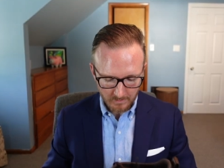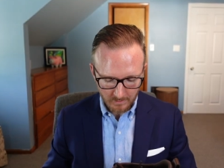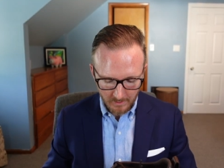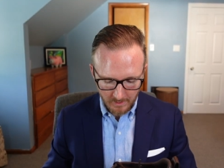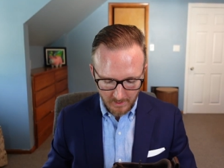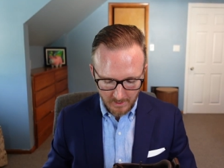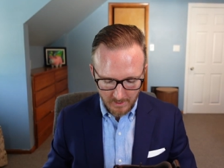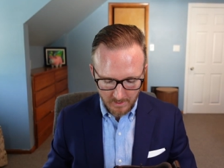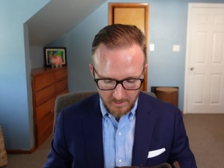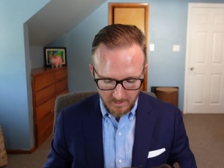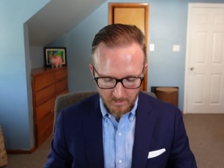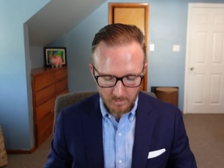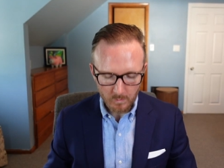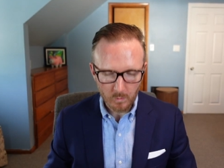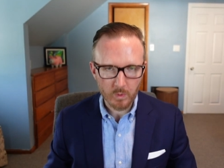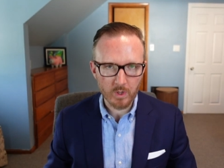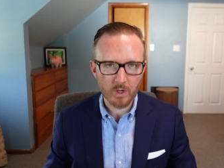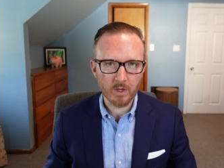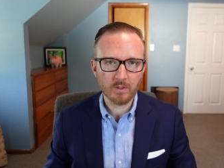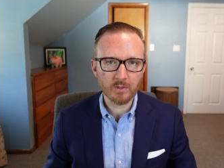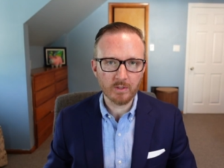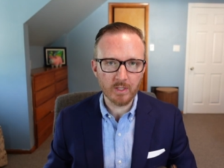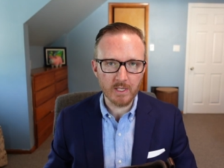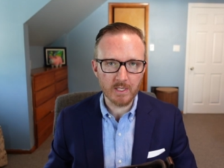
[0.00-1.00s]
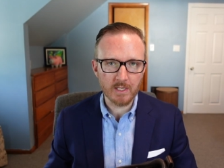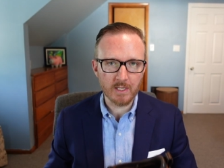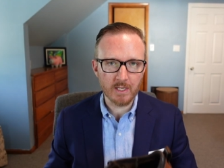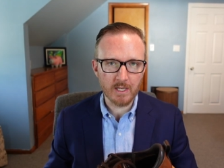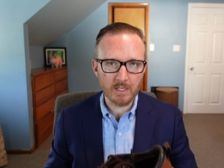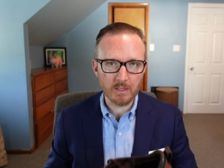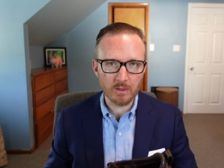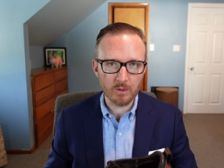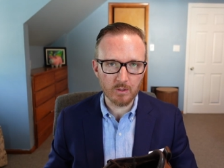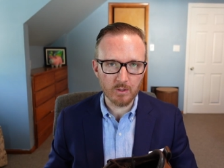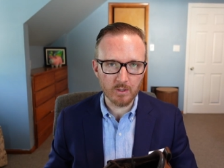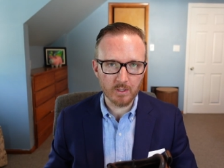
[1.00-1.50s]
Today we are taking
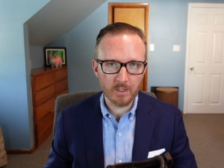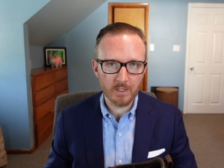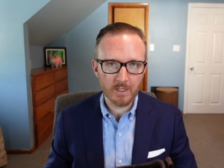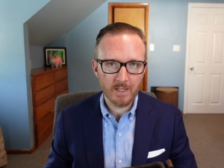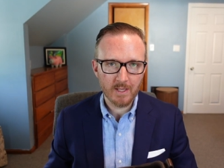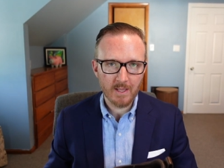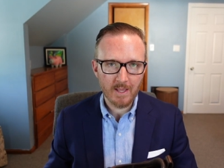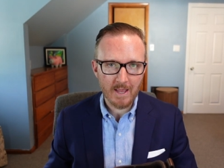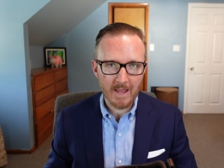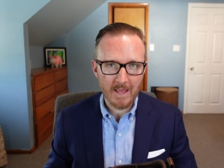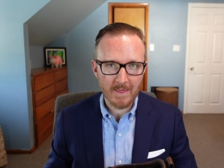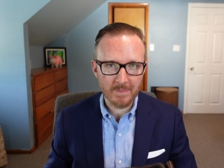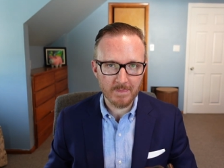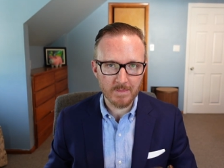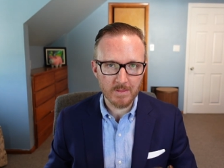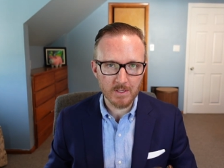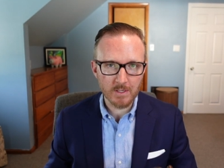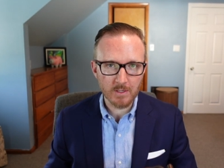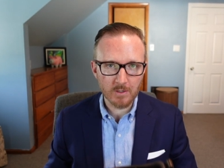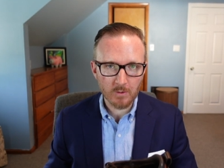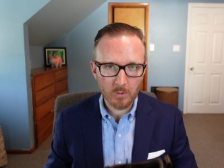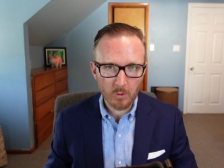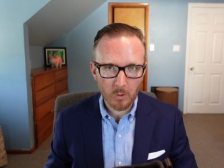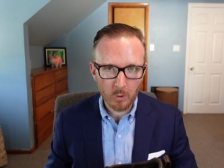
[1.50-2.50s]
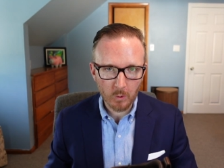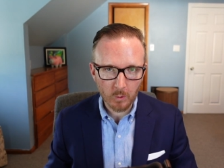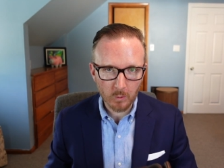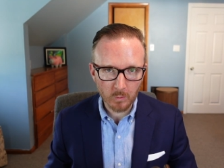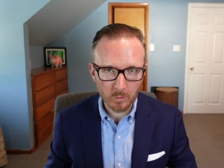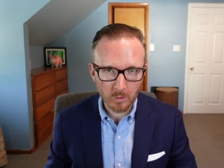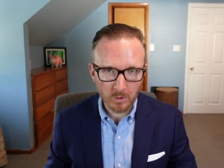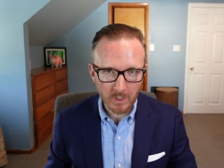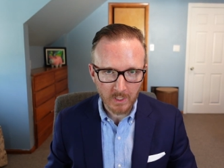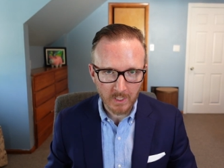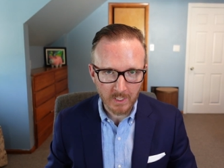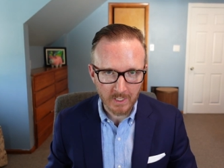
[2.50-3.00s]
a look at the
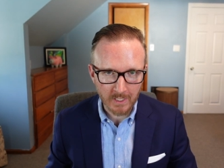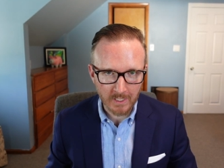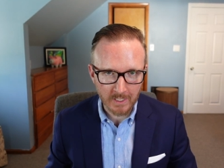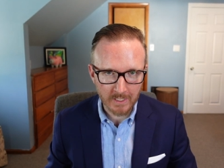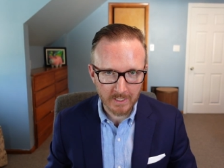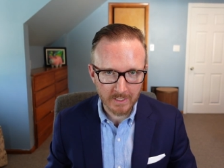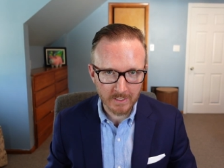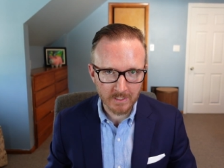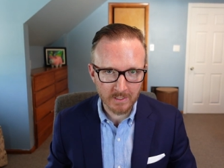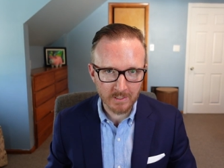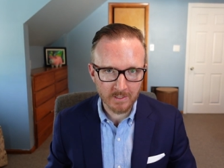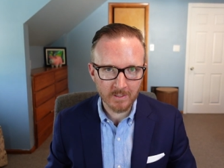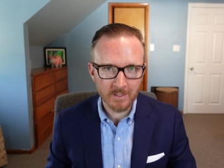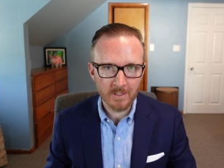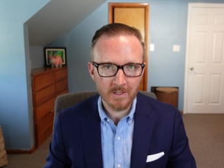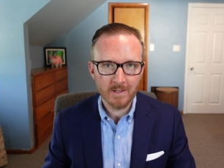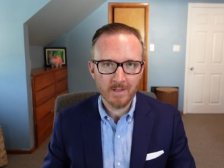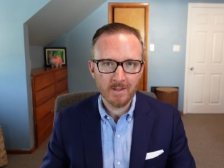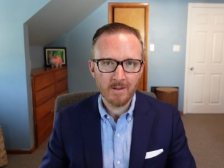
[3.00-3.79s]
Cole Haan